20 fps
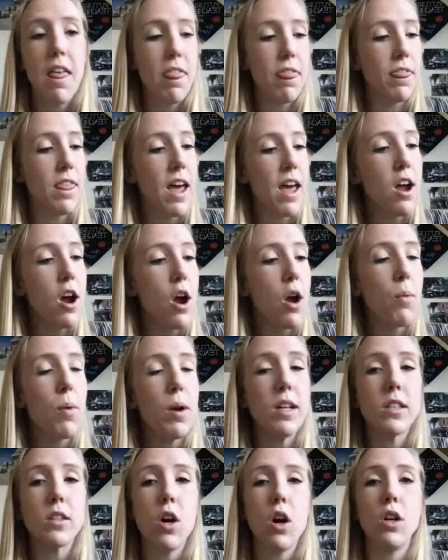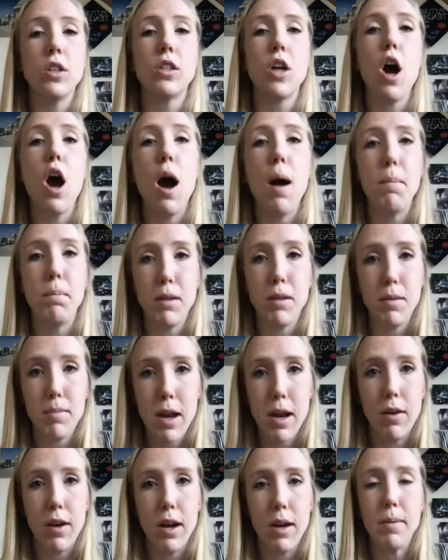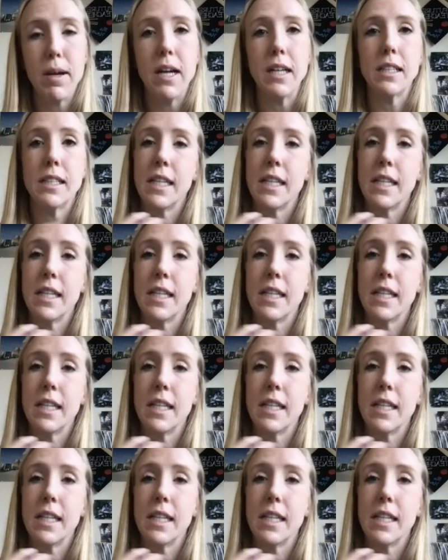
they are what is called complementary because